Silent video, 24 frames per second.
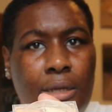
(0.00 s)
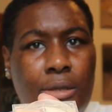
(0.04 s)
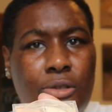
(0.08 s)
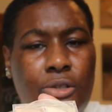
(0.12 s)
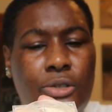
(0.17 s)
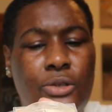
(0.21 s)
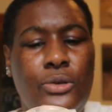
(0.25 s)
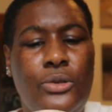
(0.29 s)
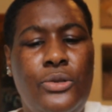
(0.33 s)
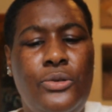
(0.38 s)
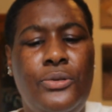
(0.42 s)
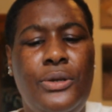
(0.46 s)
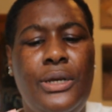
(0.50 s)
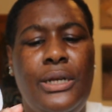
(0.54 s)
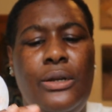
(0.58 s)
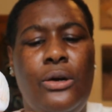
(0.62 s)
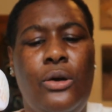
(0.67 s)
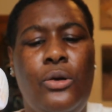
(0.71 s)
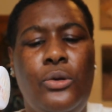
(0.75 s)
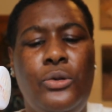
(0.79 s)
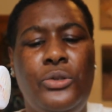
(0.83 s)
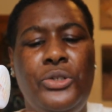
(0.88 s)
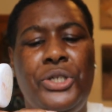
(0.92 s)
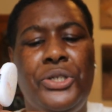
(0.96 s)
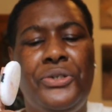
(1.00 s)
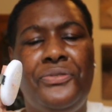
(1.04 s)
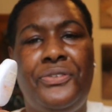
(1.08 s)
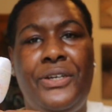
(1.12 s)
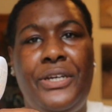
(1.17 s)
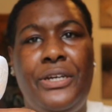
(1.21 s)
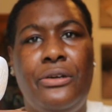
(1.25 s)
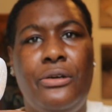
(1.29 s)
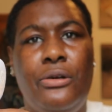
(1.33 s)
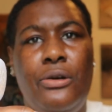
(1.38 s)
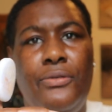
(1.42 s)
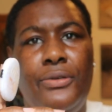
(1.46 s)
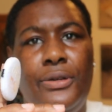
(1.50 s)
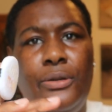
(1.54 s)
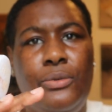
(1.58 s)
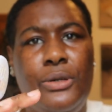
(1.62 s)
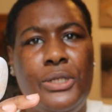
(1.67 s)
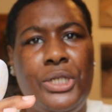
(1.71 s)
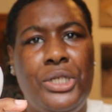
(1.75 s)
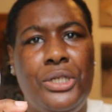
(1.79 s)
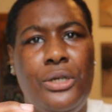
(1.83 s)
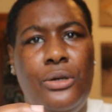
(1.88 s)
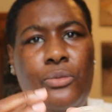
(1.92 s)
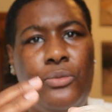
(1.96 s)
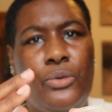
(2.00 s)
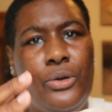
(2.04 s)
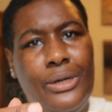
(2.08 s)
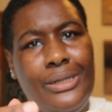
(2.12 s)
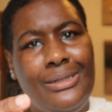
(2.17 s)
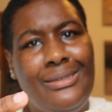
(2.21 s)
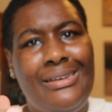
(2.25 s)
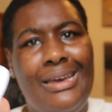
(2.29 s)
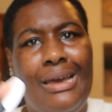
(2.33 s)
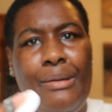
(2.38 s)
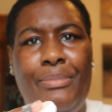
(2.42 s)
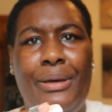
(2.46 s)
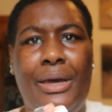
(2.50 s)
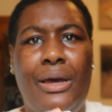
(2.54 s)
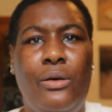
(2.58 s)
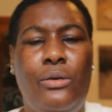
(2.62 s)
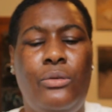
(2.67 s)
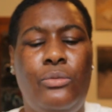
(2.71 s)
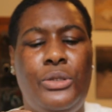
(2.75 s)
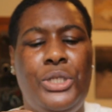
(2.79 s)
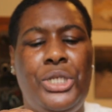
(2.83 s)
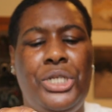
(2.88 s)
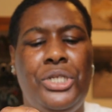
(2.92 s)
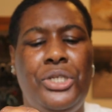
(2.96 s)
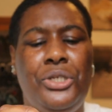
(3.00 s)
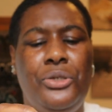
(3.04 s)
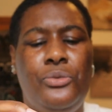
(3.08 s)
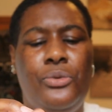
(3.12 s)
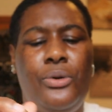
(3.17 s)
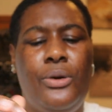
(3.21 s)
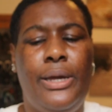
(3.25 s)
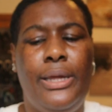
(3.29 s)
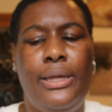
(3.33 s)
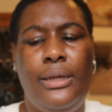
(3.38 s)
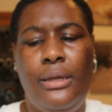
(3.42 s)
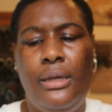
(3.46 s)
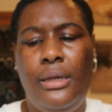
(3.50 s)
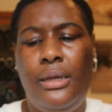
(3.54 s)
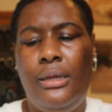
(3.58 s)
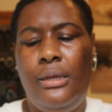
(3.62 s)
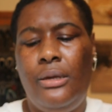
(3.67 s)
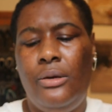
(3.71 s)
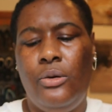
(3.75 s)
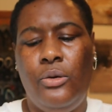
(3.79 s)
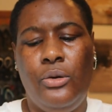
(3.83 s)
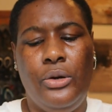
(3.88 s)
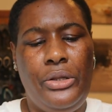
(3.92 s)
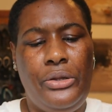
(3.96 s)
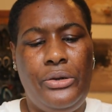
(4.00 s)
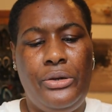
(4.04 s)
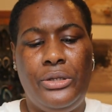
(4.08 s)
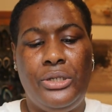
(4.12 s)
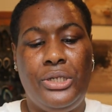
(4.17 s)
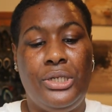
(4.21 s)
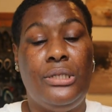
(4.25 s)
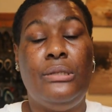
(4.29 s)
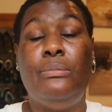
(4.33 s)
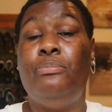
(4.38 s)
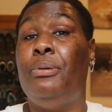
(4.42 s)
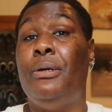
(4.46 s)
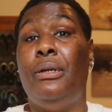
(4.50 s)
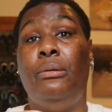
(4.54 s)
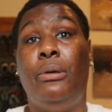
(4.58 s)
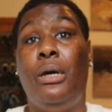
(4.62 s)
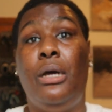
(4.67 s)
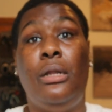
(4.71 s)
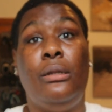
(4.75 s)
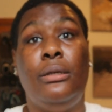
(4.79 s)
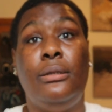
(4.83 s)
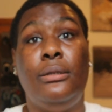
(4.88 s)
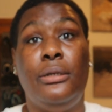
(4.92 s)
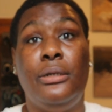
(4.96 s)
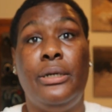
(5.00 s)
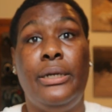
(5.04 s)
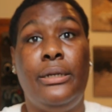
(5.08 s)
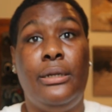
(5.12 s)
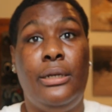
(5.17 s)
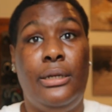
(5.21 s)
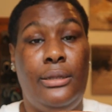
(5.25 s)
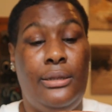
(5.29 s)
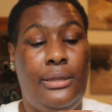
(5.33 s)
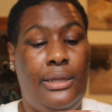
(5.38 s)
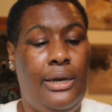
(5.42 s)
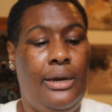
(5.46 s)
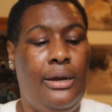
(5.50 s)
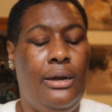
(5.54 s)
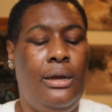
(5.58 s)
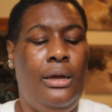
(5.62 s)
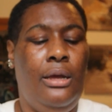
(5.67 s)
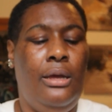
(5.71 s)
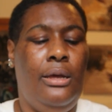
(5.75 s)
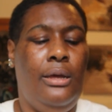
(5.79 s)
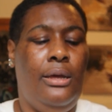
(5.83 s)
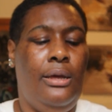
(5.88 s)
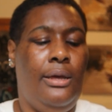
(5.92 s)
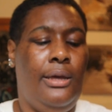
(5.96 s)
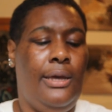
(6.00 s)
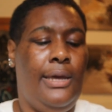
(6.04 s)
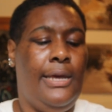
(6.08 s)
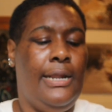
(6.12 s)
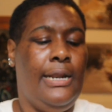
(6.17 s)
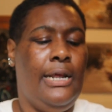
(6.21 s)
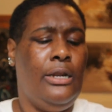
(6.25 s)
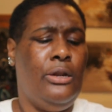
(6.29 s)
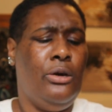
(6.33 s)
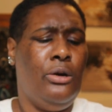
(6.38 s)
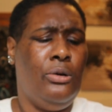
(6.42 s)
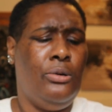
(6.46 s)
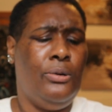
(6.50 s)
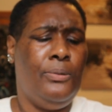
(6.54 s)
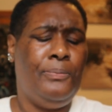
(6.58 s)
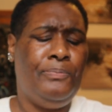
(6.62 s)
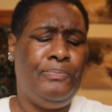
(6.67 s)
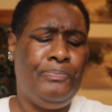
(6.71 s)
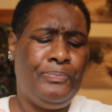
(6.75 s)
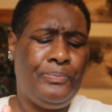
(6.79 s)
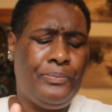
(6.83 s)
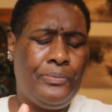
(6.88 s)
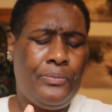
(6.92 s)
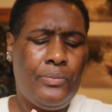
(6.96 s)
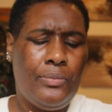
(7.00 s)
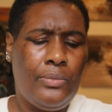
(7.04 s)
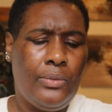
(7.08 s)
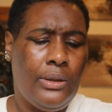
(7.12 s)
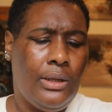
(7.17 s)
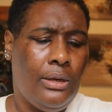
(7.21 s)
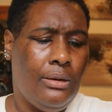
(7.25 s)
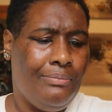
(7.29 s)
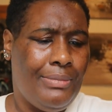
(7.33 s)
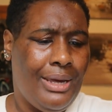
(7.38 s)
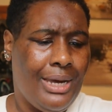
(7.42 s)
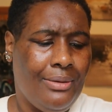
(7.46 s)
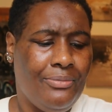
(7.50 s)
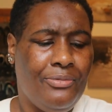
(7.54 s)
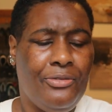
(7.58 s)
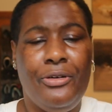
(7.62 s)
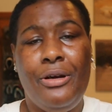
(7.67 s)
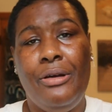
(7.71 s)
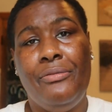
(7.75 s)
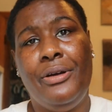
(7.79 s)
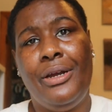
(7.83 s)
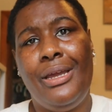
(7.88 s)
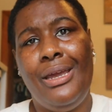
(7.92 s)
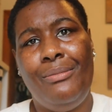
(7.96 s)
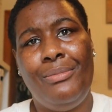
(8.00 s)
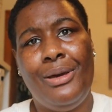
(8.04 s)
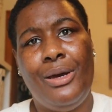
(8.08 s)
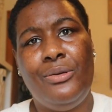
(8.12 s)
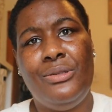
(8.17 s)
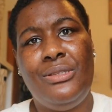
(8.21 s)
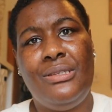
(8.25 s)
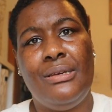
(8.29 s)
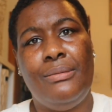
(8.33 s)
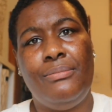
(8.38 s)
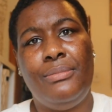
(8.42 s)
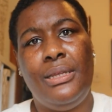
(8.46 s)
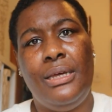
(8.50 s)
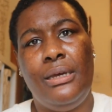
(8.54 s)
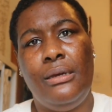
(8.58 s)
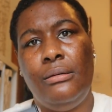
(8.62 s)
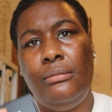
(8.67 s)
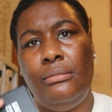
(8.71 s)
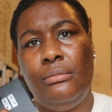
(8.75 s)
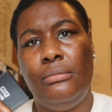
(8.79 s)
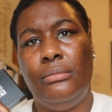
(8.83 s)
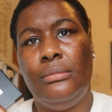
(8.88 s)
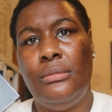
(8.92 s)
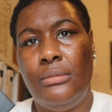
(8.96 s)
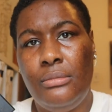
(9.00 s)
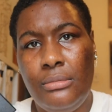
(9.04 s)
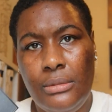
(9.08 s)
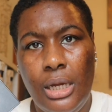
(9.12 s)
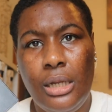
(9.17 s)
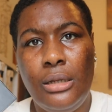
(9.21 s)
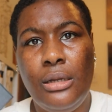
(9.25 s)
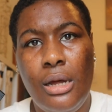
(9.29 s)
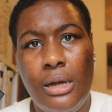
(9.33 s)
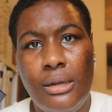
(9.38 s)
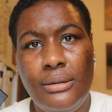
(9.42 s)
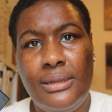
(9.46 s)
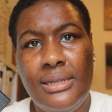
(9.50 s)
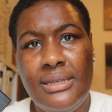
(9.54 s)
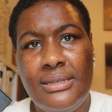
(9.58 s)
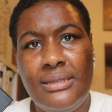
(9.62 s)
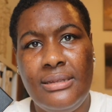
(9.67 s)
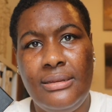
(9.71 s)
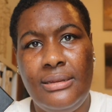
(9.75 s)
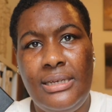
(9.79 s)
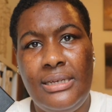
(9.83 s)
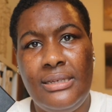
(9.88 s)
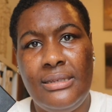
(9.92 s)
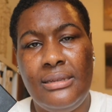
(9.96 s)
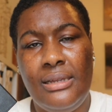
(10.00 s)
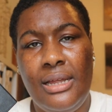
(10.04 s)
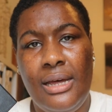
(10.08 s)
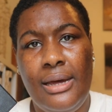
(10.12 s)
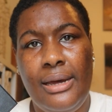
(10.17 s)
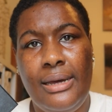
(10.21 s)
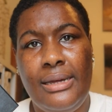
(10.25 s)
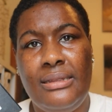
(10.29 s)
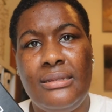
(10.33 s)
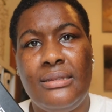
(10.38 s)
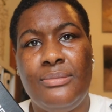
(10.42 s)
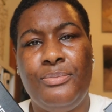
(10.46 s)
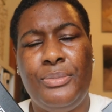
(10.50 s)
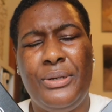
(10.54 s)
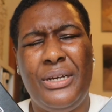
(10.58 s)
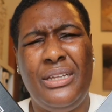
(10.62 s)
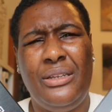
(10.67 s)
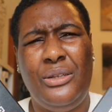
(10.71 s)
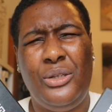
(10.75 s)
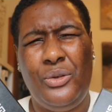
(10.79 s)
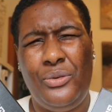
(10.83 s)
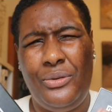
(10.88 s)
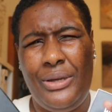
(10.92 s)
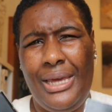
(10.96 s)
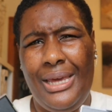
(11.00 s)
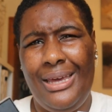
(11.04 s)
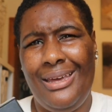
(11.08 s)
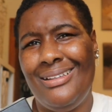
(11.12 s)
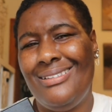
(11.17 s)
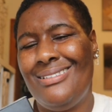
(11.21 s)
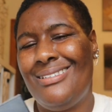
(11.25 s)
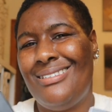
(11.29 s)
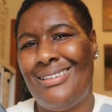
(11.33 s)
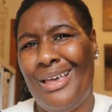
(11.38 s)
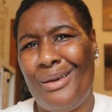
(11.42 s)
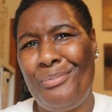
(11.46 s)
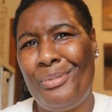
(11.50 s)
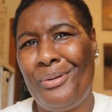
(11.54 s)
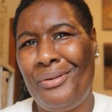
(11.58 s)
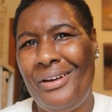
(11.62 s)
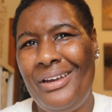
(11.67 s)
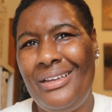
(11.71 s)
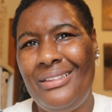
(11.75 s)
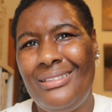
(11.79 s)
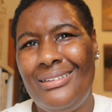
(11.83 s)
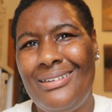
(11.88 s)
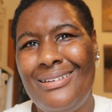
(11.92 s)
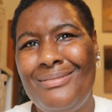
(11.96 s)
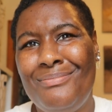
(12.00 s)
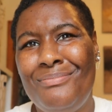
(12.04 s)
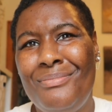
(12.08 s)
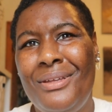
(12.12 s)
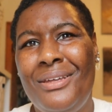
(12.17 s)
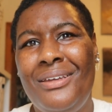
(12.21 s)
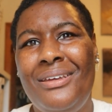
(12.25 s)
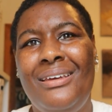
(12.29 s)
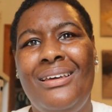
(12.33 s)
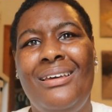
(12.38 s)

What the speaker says: So you can hold your finger over the ones you don't want, tap out what you do want, or you can just put them all in there. And I know Makeup Forever came out with something along these lines, but you can't separate them.